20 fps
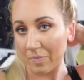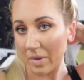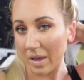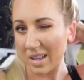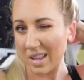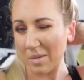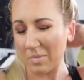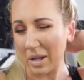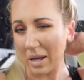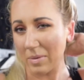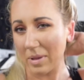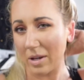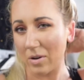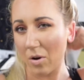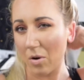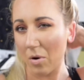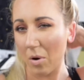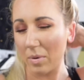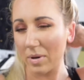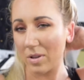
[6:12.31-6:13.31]
Sometimes I
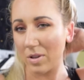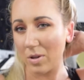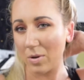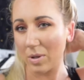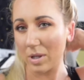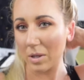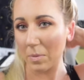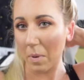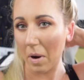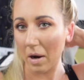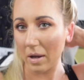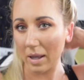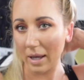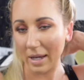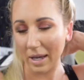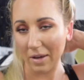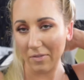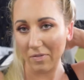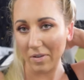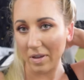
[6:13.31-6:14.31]
don't always do this part,
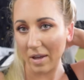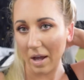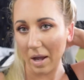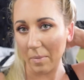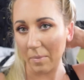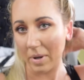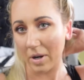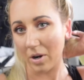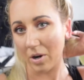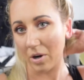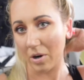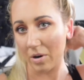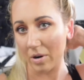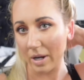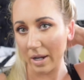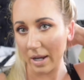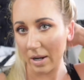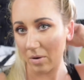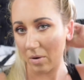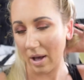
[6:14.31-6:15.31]
like I'm in a
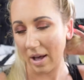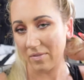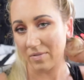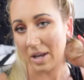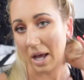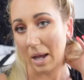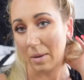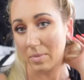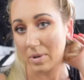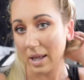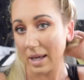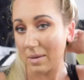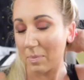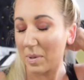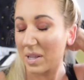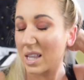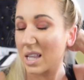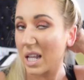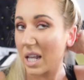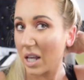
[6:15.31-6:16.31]
hurry. I don't have time to like be
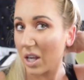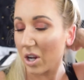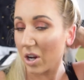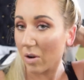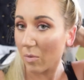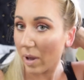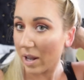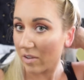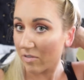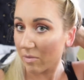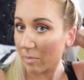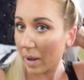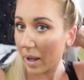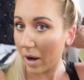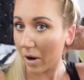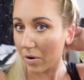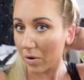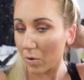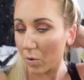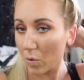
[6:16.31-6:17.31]
sitting here waiting for my
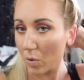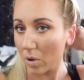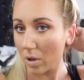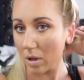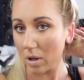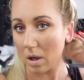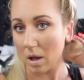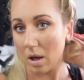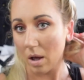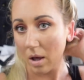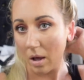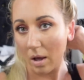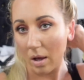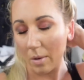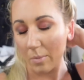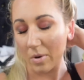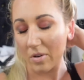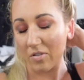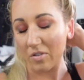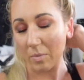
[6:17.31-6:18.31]
hair to cool.
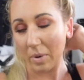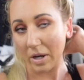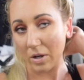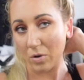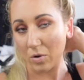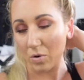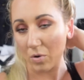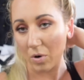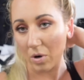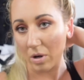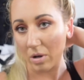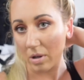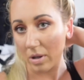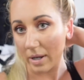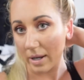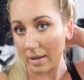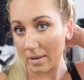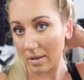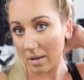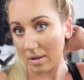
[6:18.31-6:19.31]
But for my tutorial, I
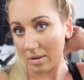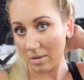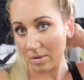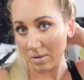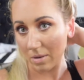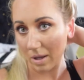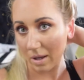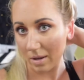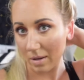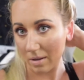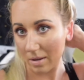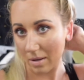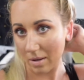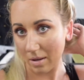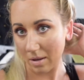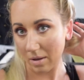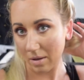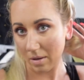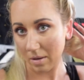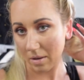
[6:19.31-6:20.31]
guess I'll do that.
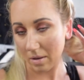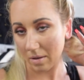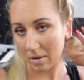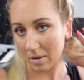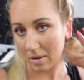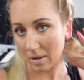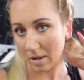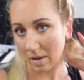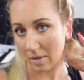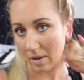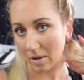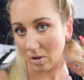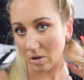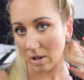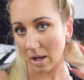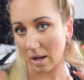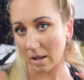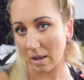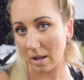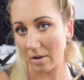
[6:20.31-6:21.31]
And then just
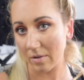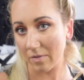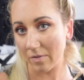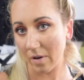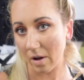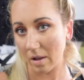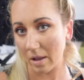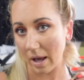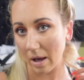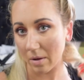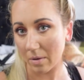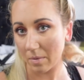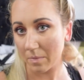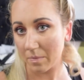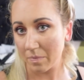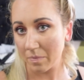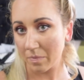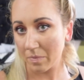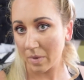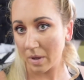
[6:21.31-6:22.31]
kind of let it fall out.
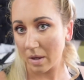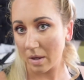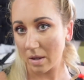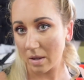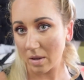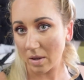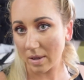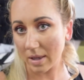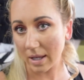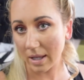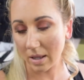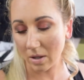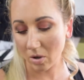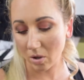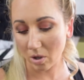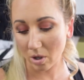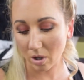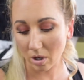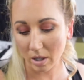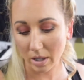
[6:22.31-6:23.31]
That's like a little
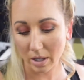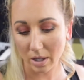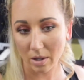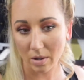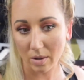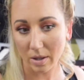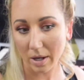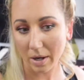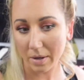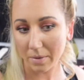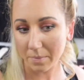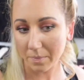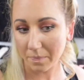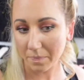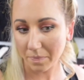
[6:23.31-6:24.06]
curly cue there.